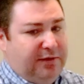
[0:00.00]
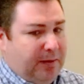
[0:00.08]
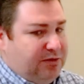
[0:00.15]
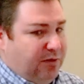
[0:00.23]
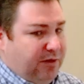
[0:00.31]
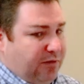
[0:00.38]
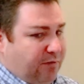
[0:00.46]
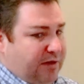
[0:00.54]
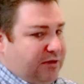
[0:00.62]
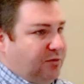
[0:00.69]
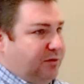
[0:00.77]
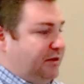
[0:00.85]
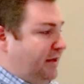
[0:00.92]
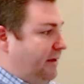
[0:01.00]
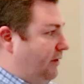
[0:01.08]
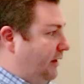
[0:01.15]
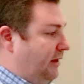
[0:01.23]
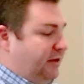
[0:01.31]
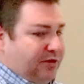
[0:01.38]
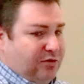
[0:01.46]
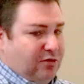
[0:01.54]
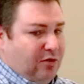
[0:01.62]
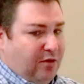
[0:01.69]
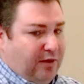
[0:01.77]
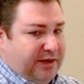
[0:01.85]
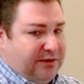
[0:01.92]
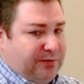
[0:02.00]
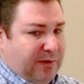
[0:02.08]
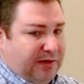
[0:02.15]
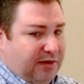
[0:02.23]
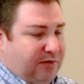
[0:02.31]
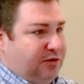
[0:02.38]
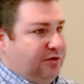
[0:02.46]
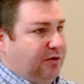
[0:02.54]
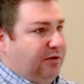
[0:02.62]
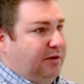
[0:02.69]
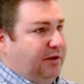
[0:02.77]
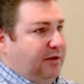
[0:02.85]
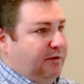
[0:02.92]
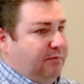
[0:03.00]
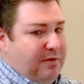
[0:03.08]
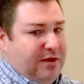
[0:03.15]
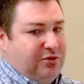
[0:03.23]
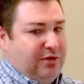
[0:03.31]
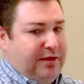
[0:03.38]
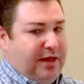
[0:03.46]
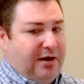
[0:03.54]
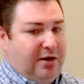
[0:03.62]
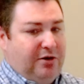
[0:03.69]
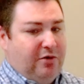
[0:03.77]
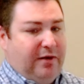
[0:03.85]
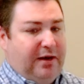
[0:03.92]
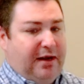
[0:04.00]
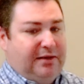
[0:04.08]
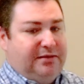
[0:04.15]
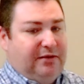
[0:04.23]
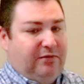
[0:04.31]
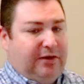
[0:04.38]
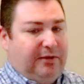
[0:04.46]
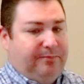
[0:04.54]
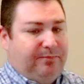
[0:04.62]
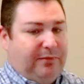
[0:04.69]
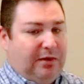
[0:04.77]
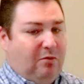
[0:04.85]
So in the resource leveling and control aspect of this, you're measuring that ongoing activity.